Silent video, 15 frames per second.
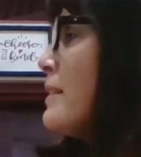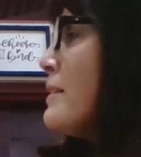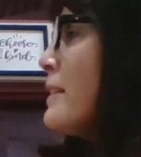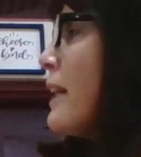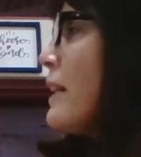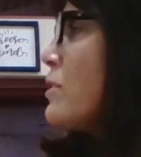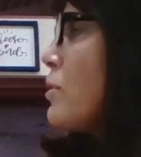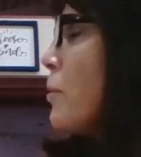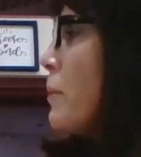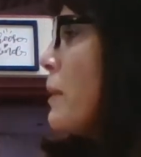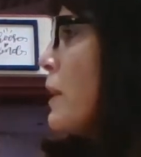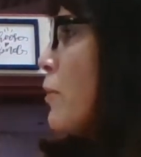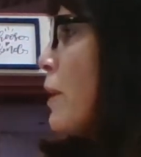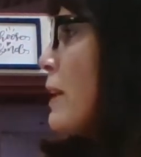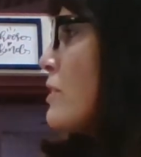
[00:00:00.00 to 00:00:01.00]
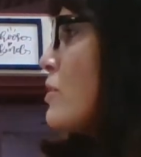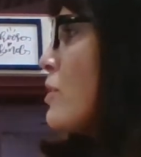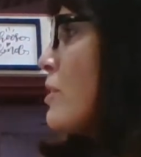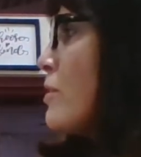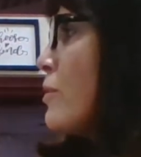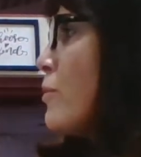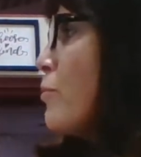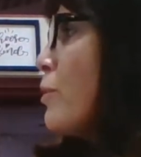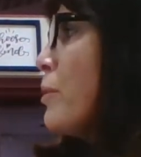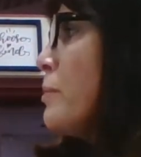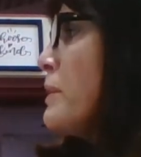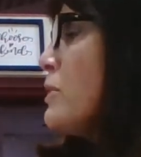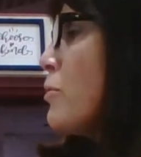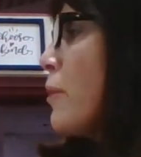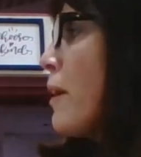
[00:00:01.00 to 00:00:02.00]
he had so many grandchildren,
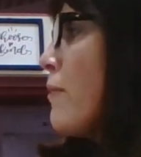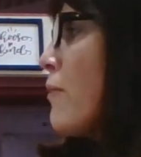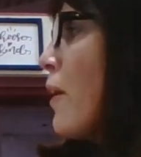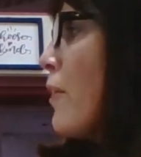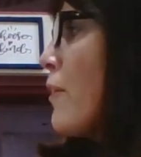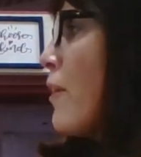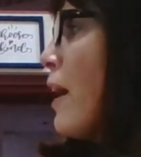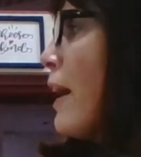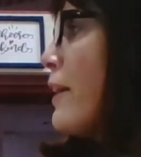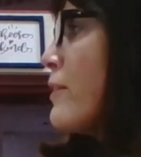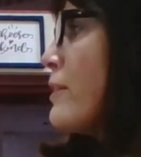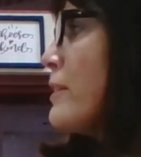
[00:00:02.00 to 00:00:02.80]
Ruby's grandfather hired a